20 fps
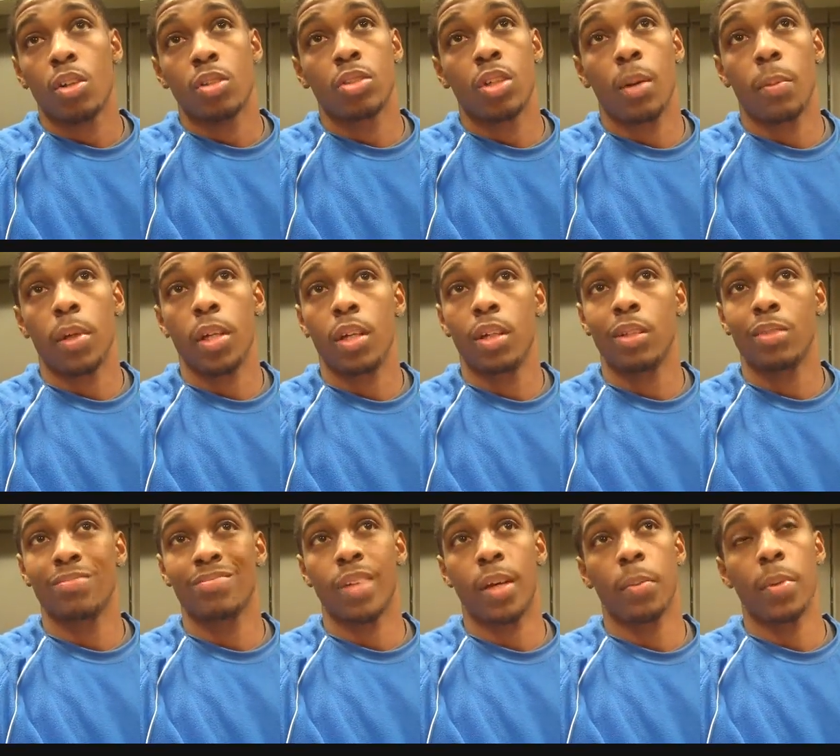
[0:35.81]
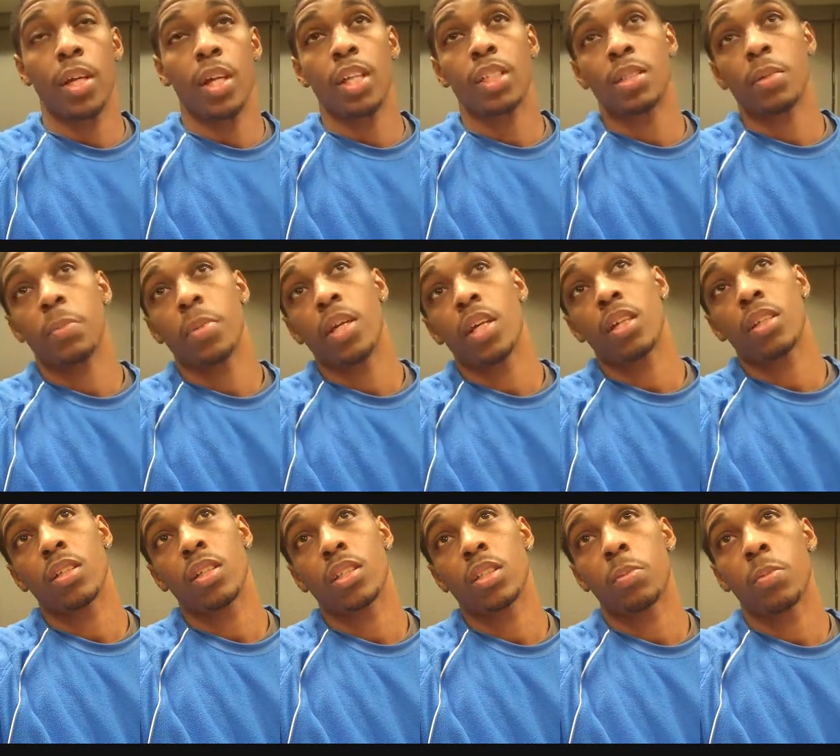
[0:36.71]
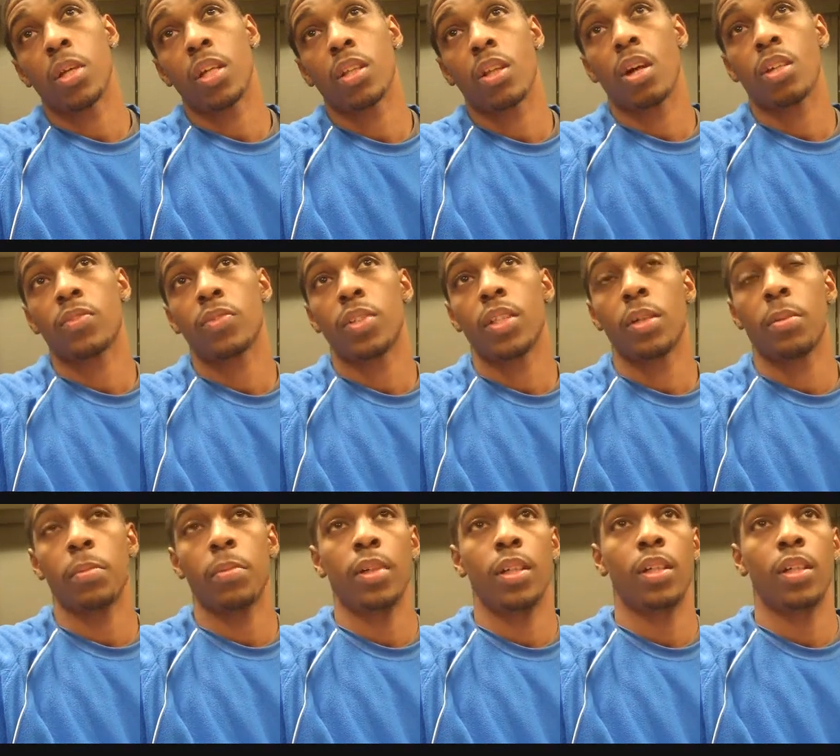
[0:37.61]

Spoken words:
So I mean, it's a big loss for them.